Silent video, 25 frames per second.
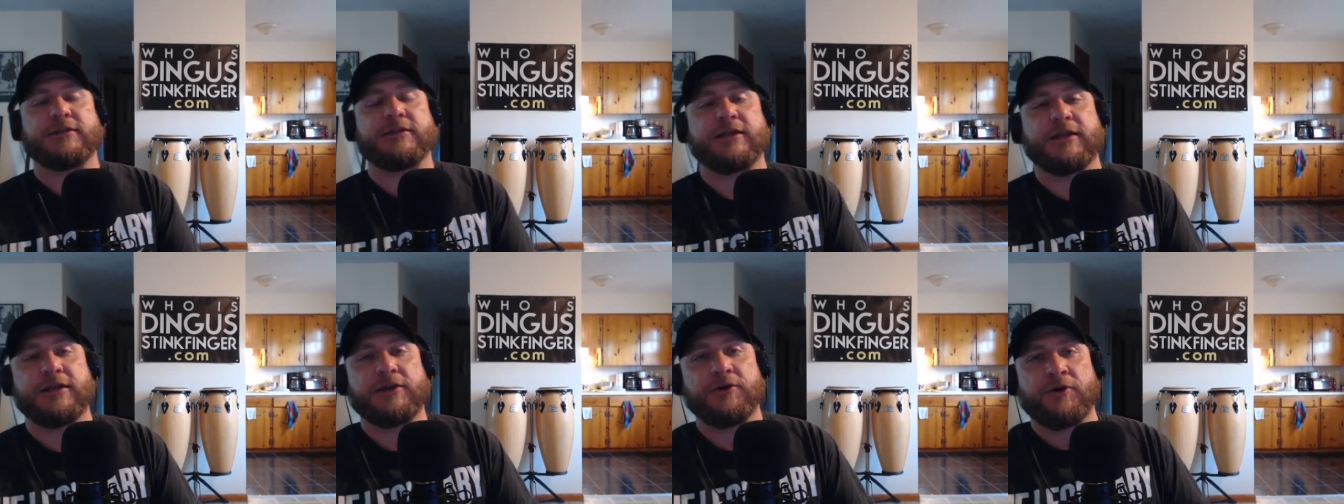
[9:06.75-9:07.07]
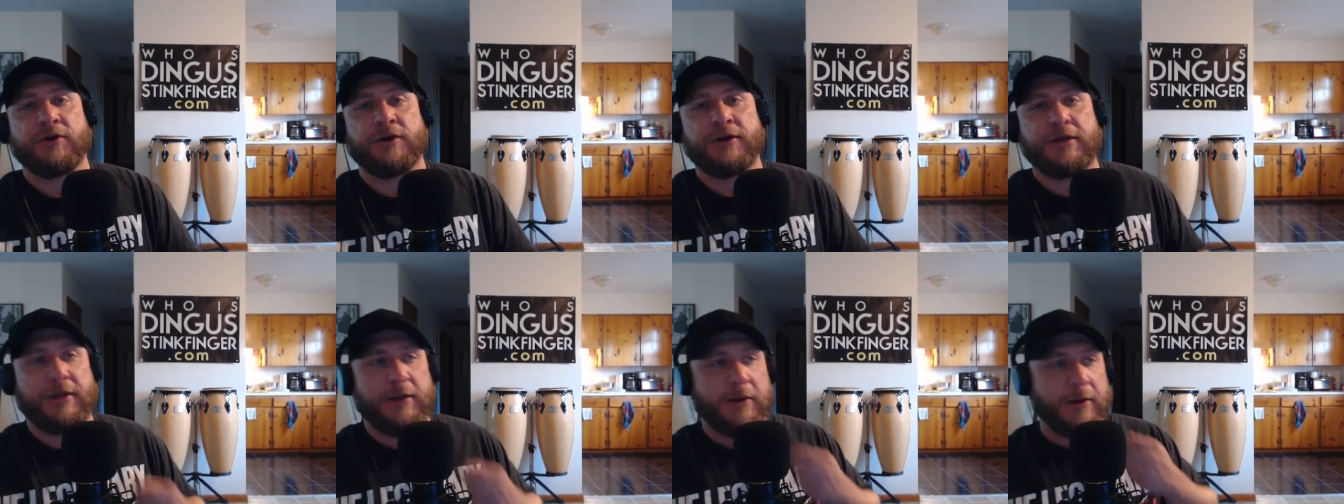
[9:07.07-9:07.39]
get
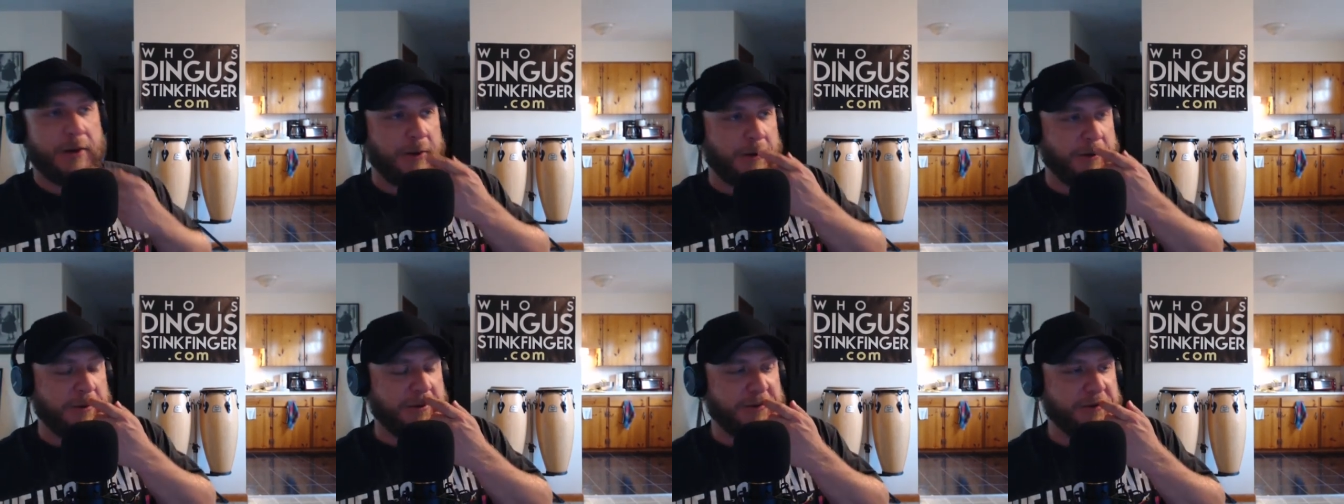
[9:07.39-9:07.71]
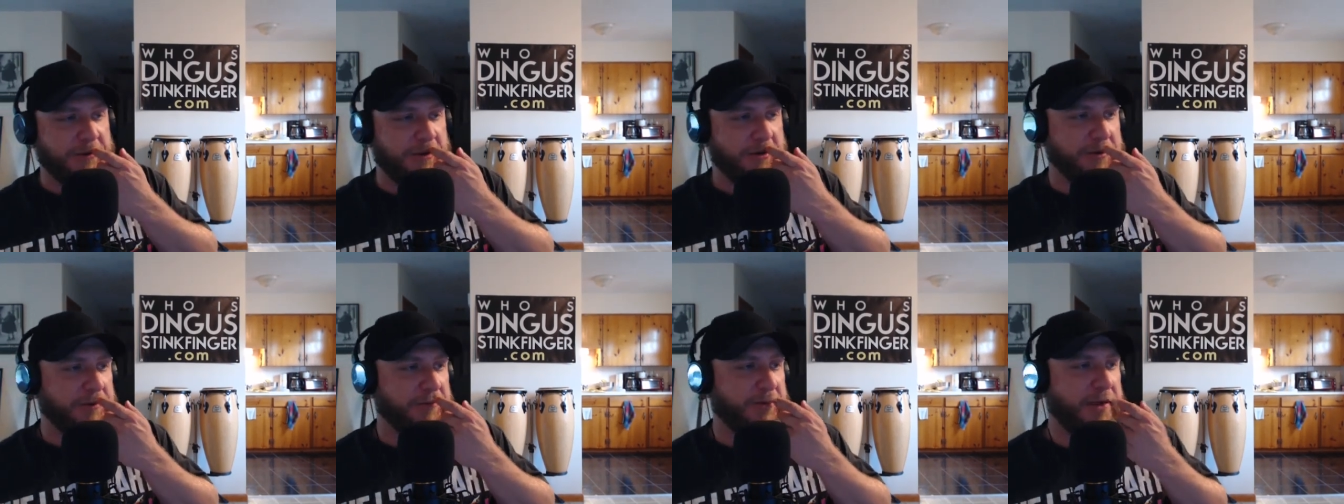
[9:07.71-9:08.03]
on here, and
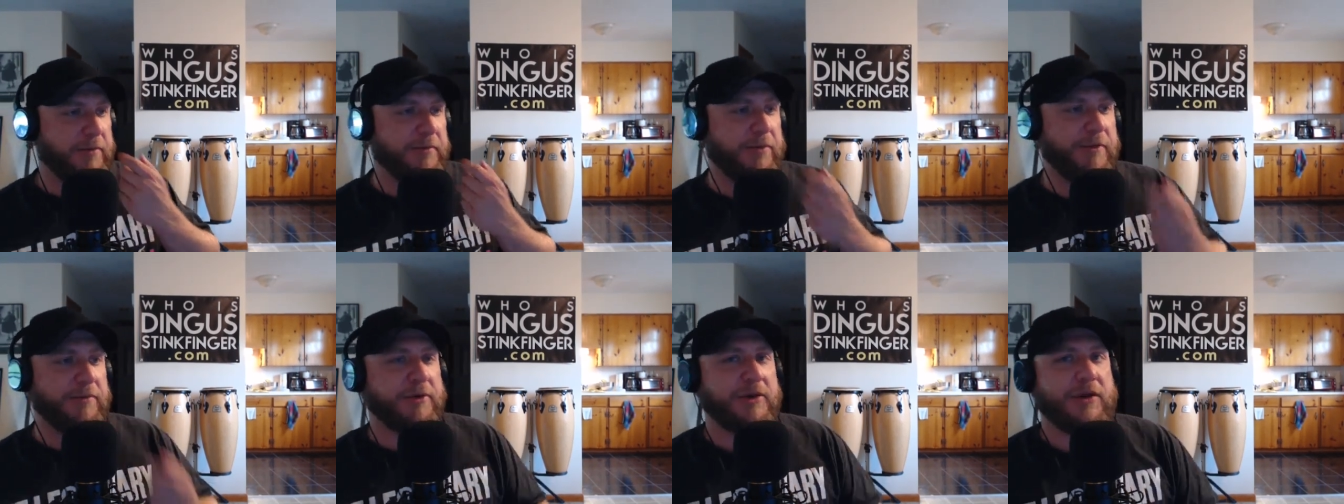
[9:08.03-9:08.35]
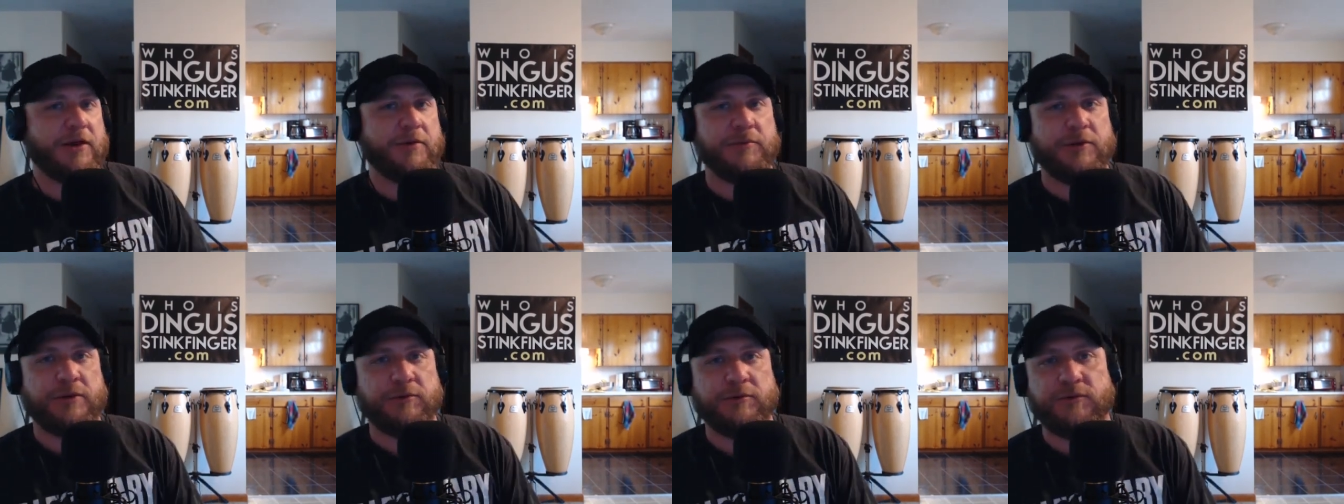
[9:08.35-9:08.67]
talked about maybe
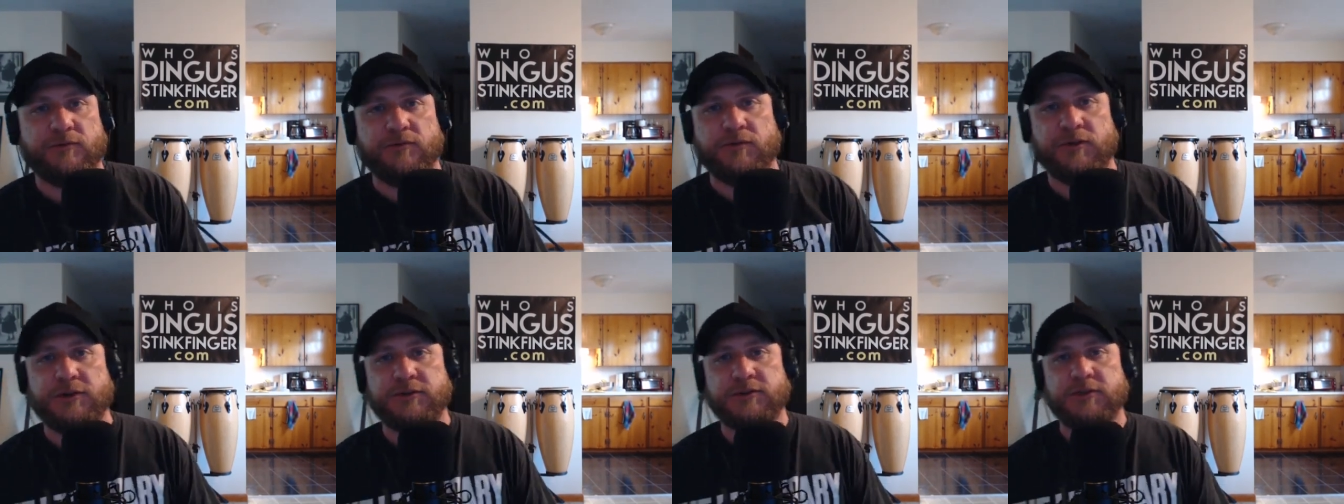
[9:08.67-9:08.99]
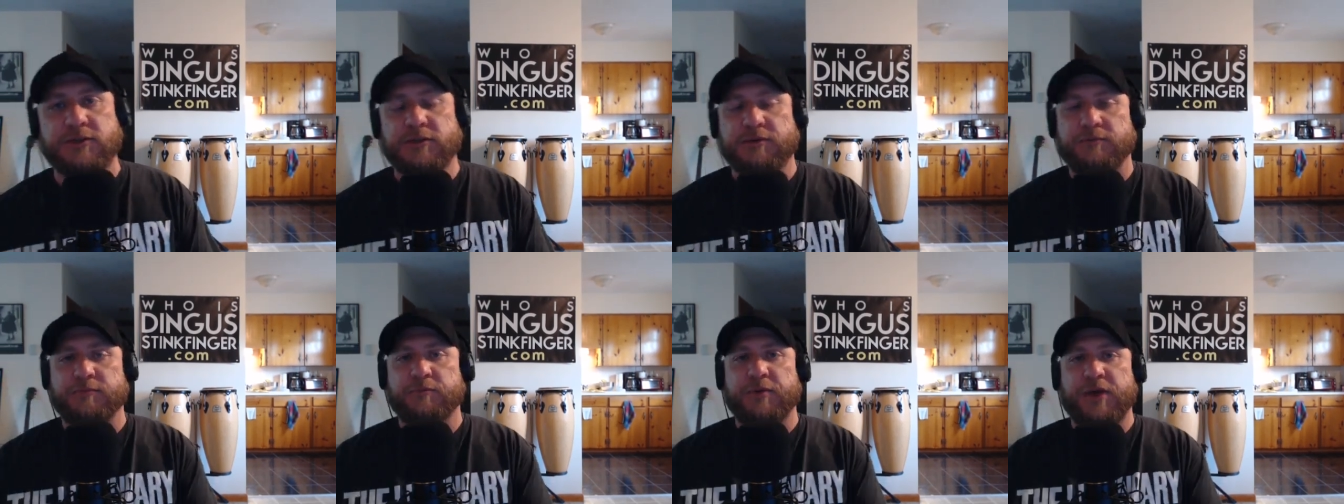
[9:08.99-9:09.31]
coming up to
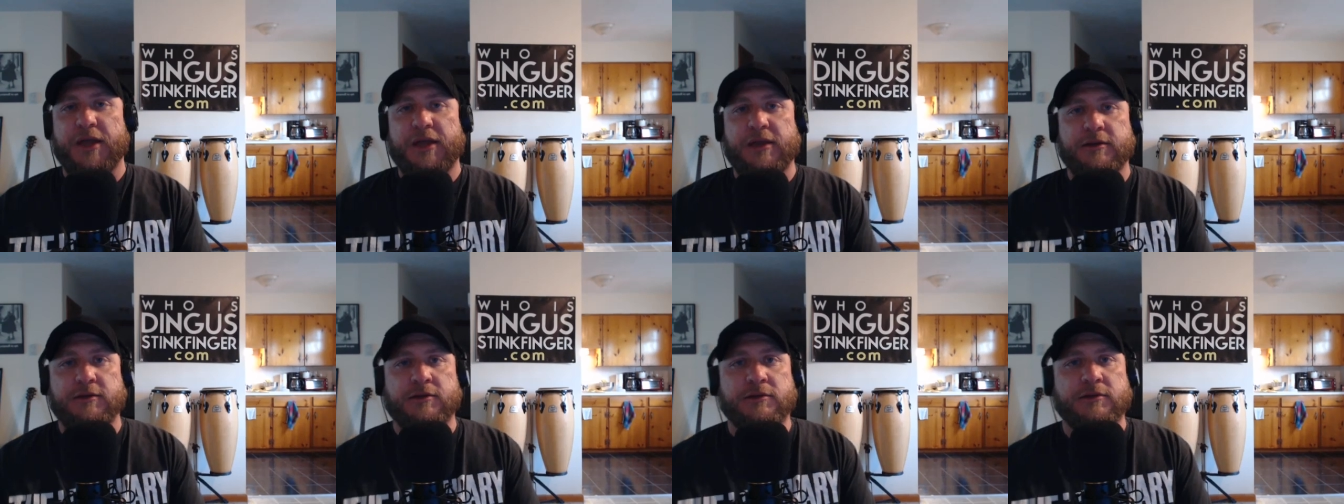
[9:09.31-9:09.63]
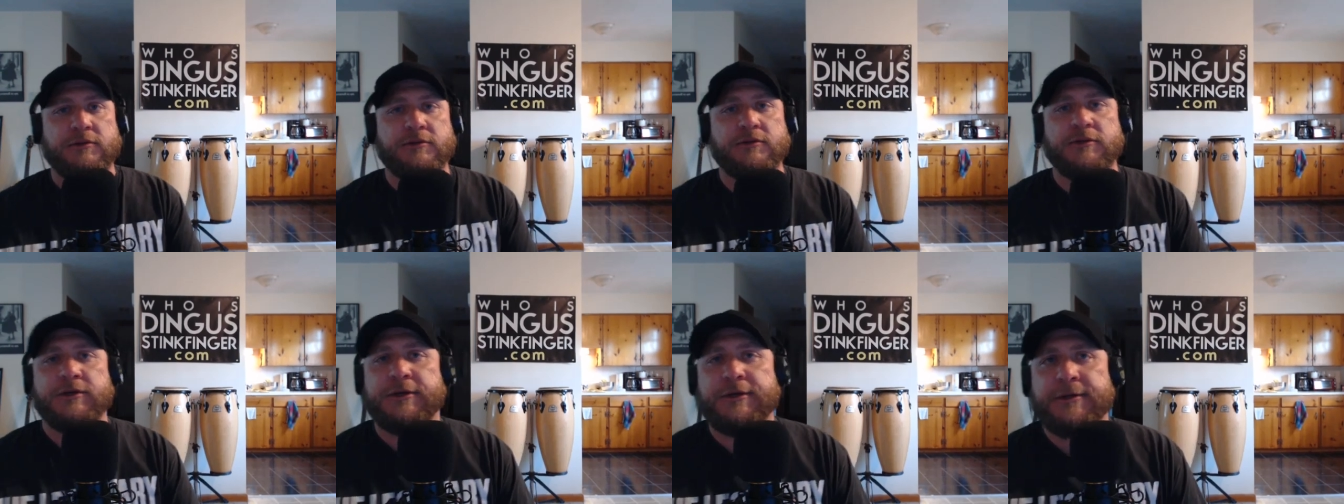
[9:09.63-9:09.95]
visit and
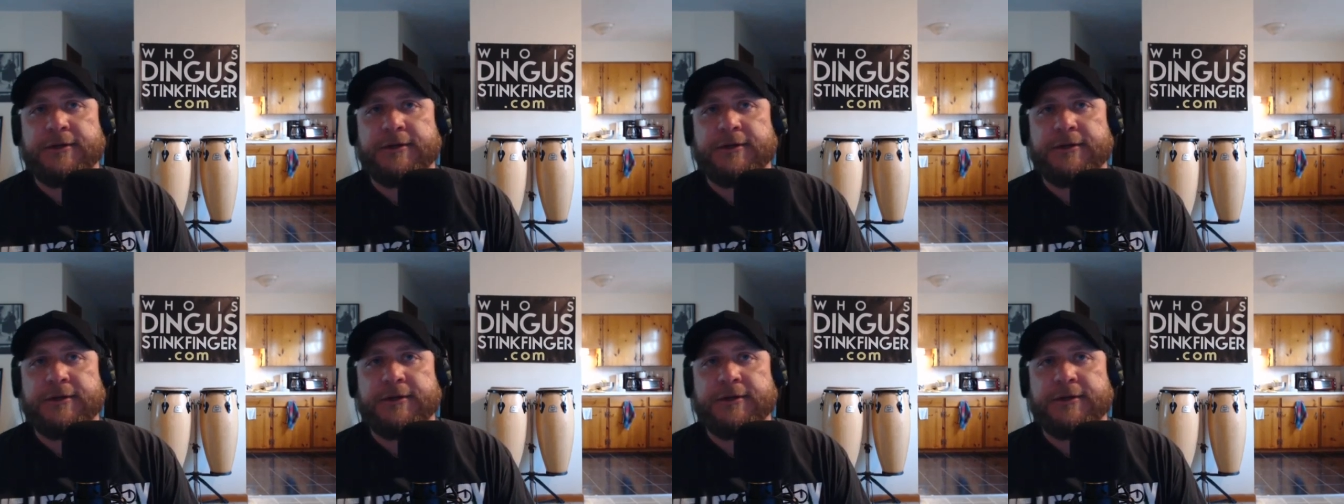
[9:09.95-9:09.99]
painting